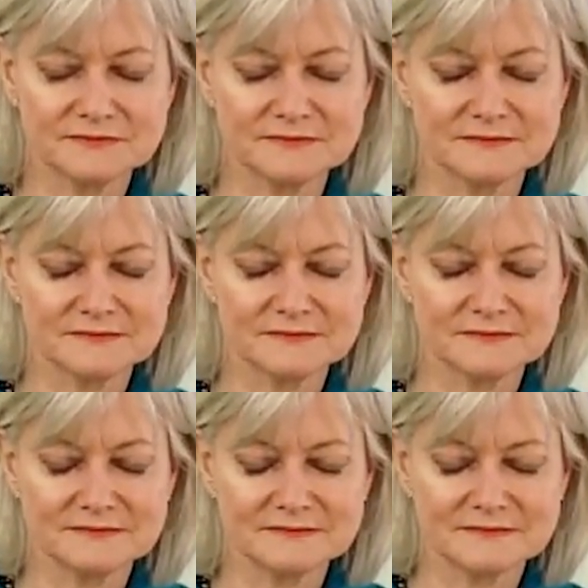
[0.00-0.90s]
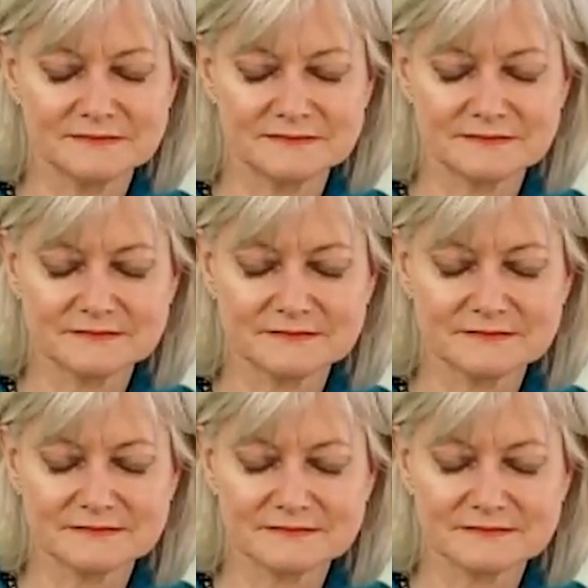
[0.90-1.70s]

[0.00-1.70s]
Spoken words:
(no one is talking)